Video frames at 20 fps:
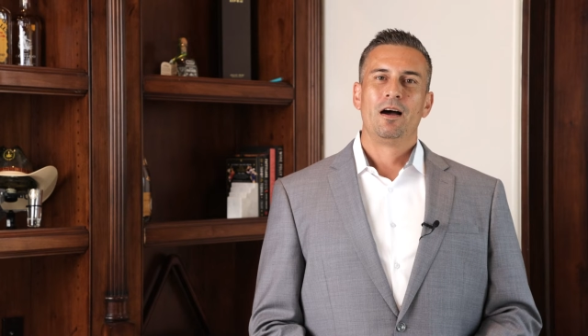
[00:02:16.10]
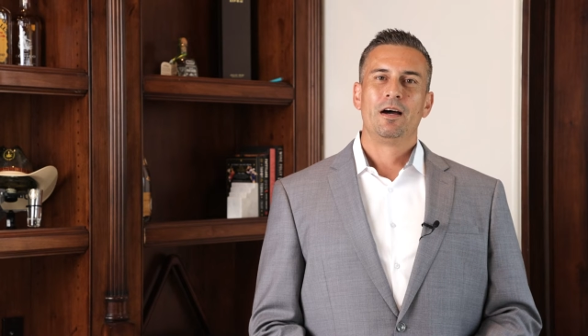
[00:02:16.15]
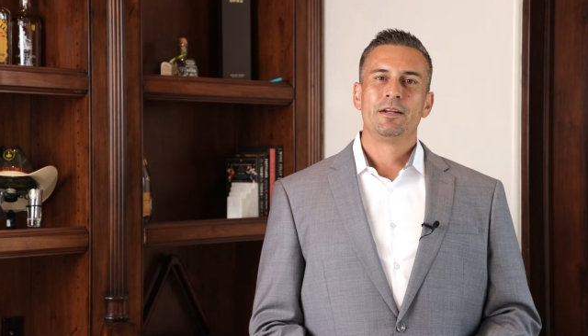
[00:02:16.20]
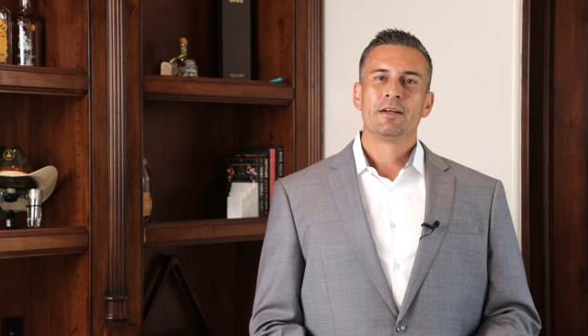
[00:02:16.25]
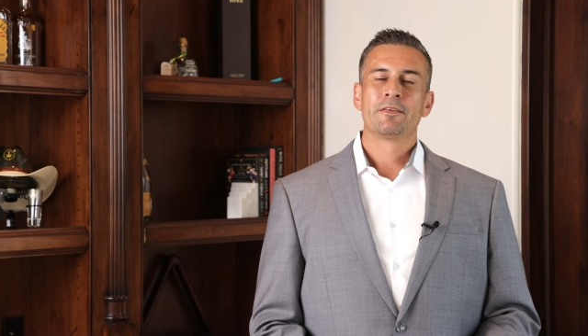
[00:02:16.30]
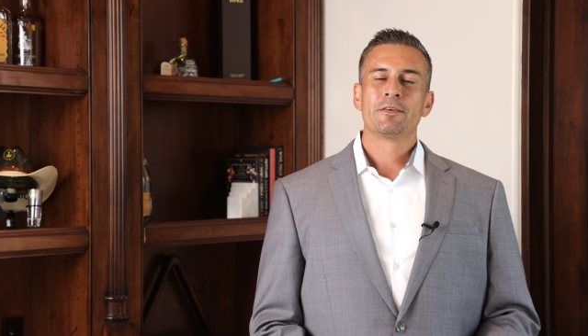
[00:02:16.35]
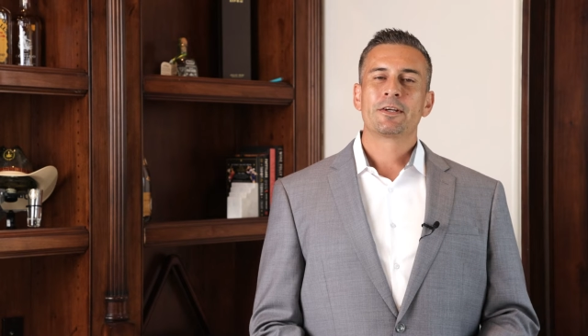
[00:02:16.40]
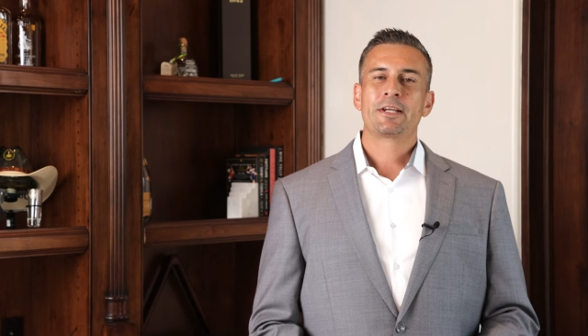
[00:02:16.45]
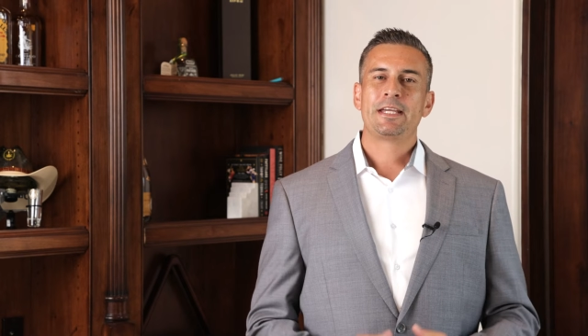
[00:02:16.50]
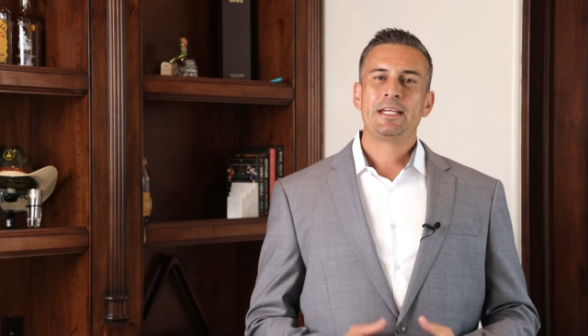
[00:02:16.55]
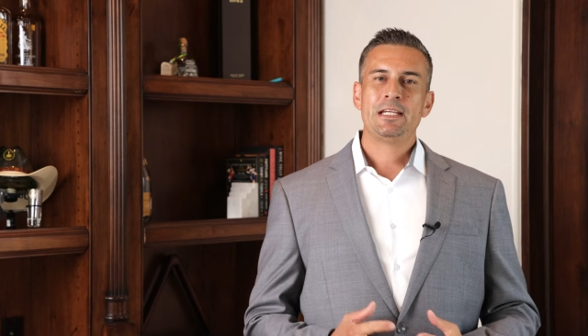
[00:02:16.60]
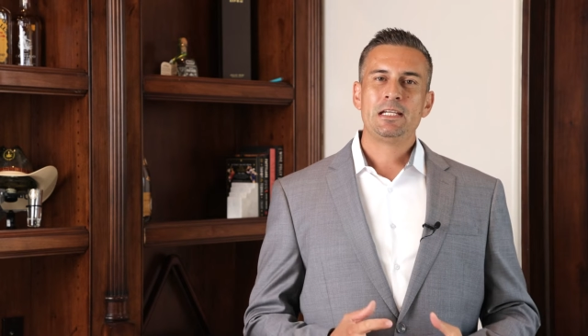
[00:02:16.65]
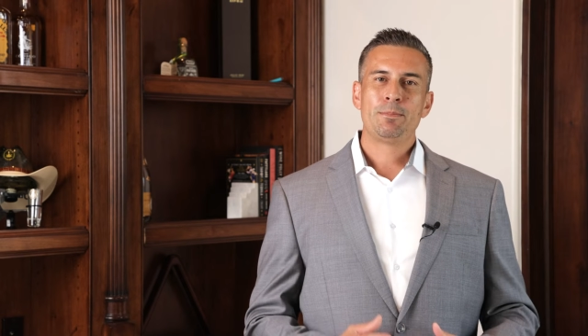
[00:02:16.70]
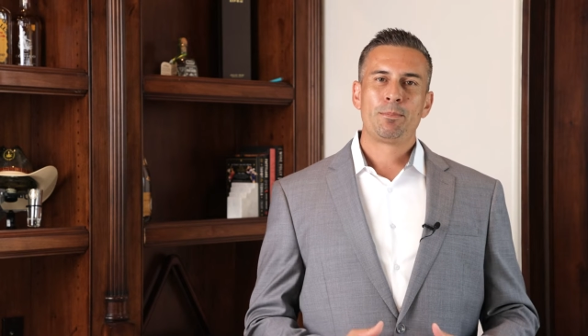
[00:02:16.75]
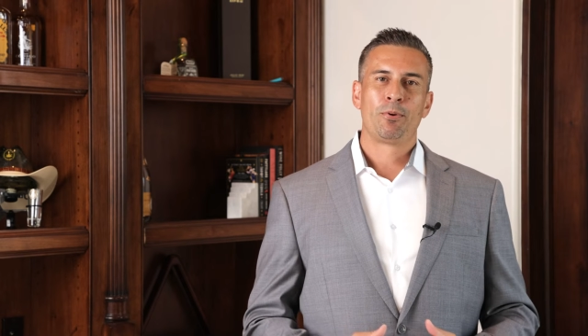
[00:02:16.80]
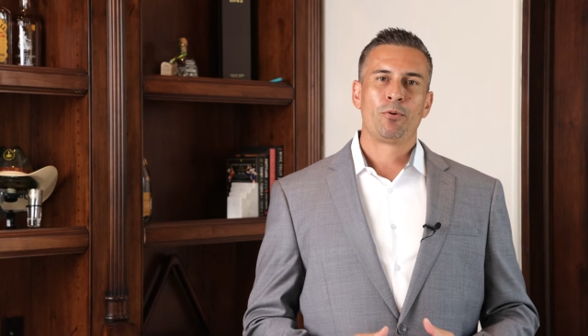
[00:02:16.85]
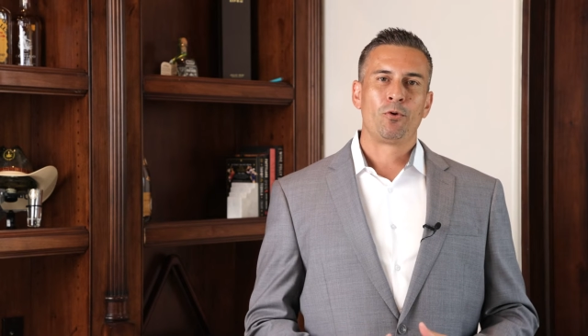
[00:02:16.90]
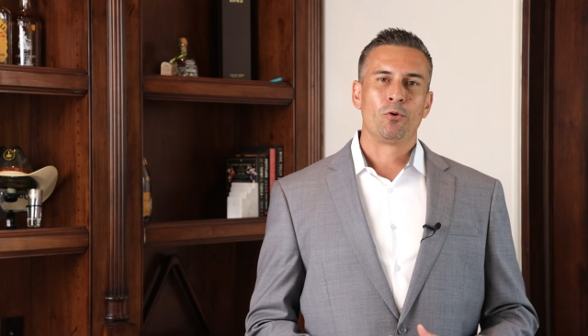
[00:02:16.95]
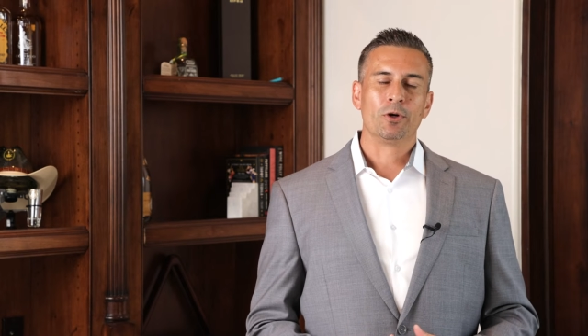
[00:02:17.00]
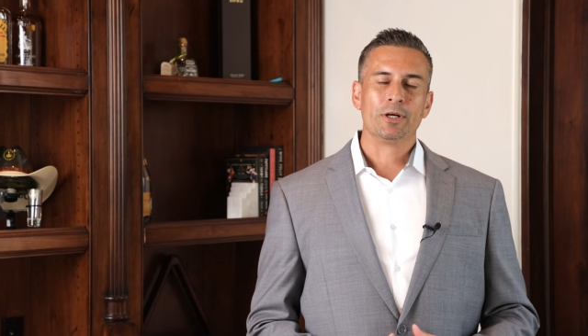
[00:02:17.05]
Another key
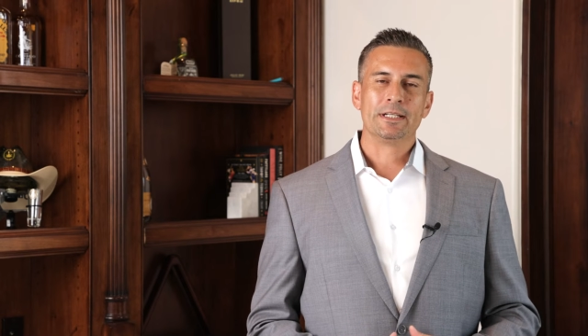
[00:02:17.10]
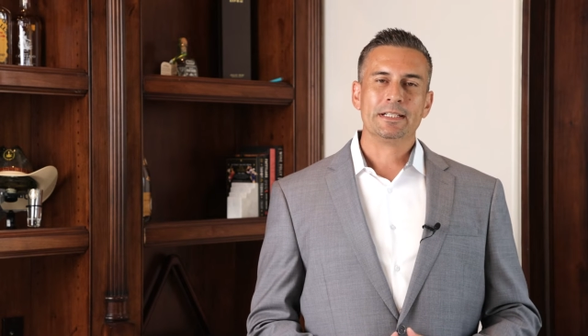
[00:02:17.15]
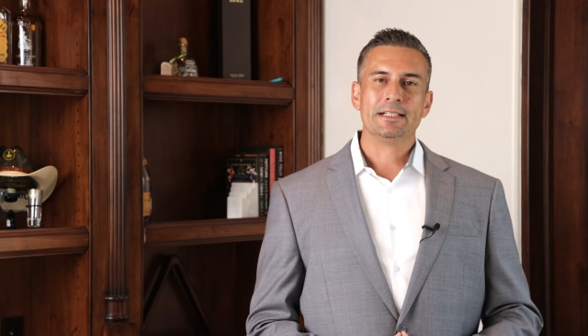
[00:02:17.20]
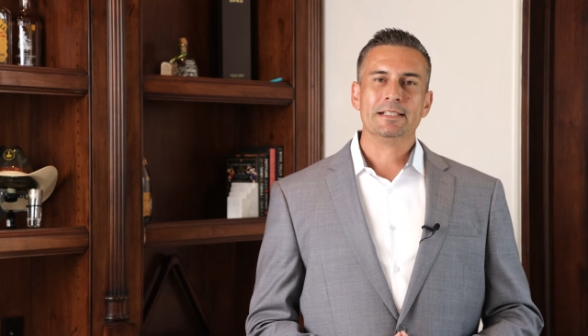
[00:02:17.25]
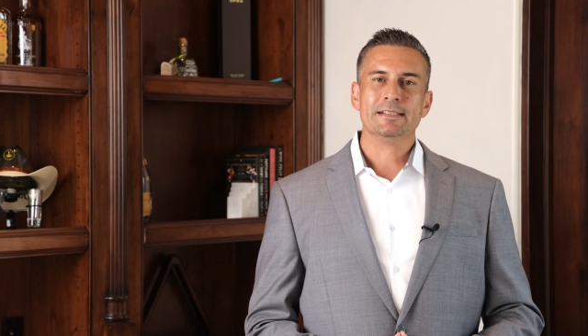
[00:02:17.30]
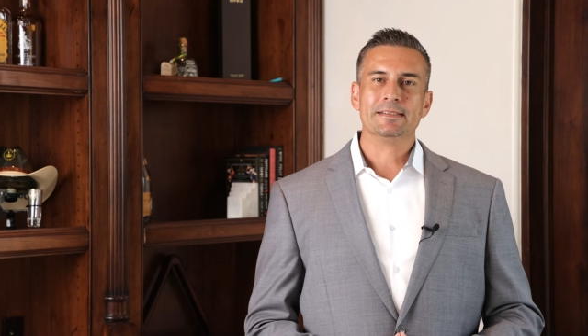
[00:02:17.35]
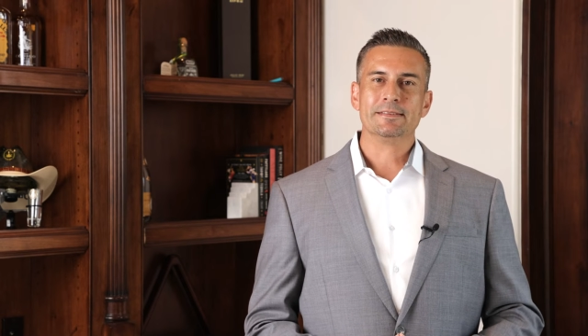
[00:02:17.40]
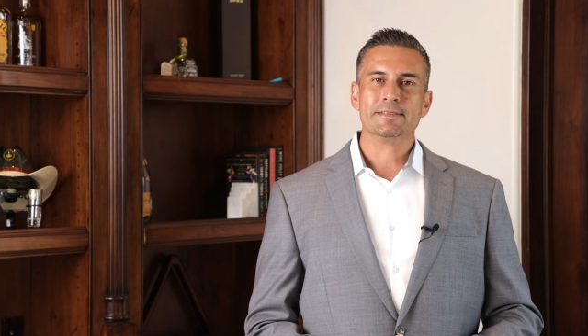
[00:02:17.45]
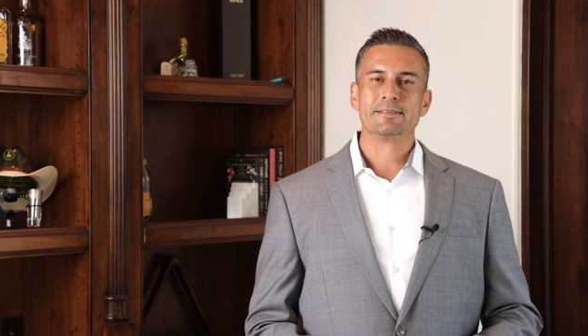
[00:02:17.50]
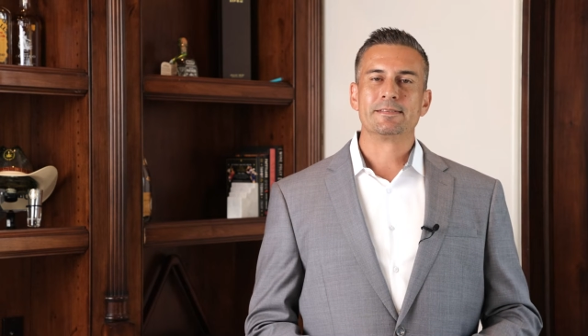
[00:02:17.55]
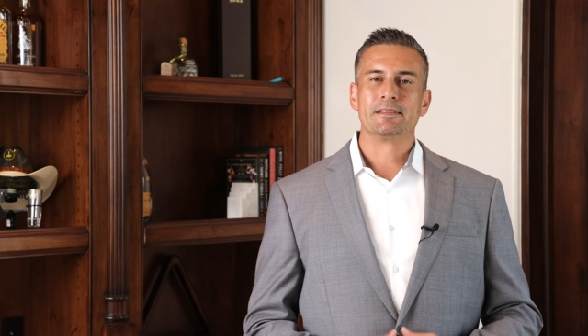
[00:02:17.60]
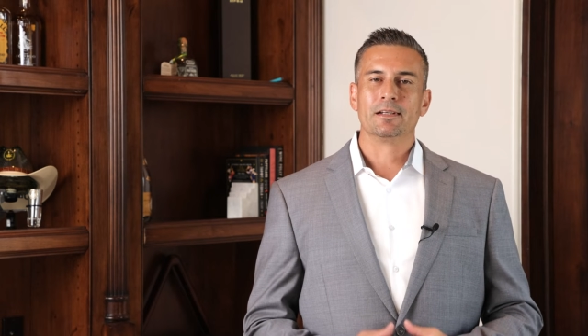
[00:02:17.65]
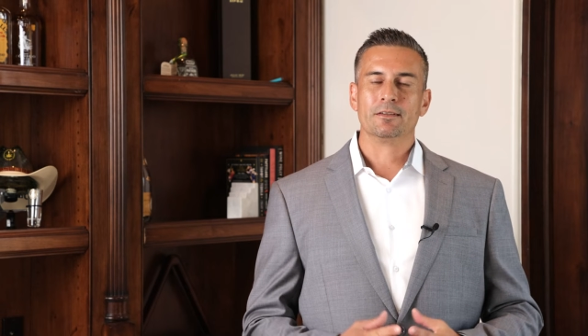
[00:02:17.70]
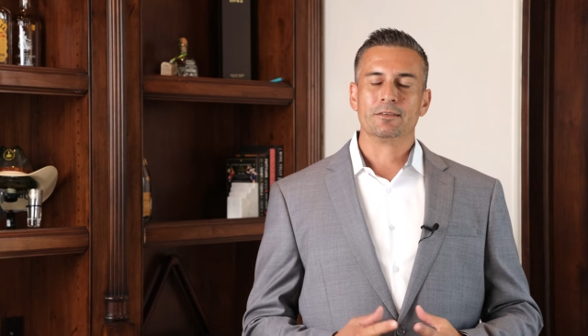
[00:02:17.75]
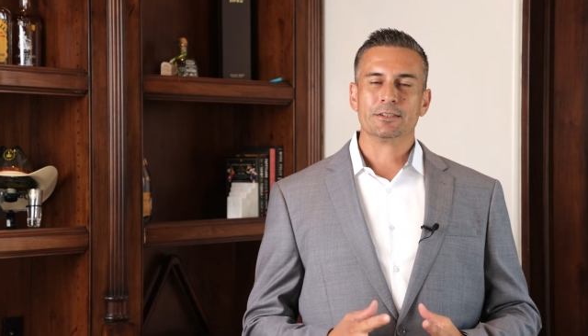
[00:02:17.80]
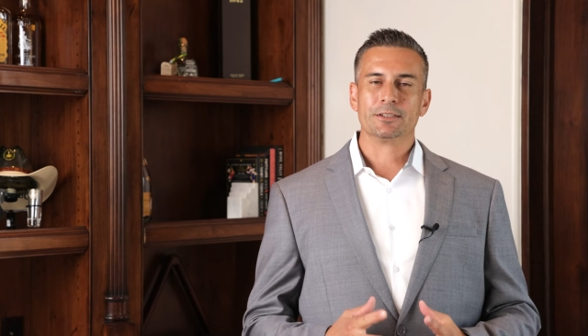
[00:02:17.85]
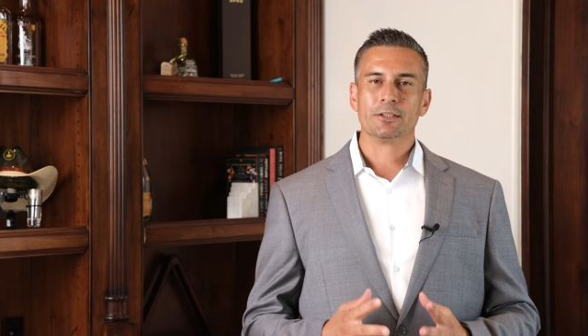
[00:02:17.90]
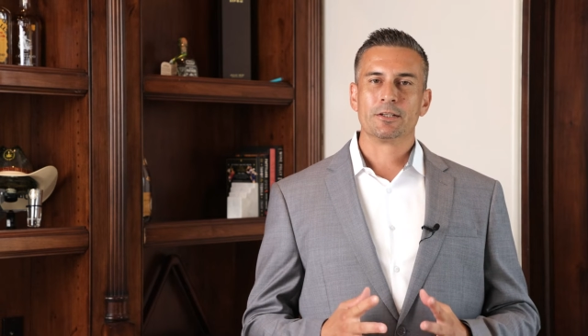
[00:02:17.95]
point in selling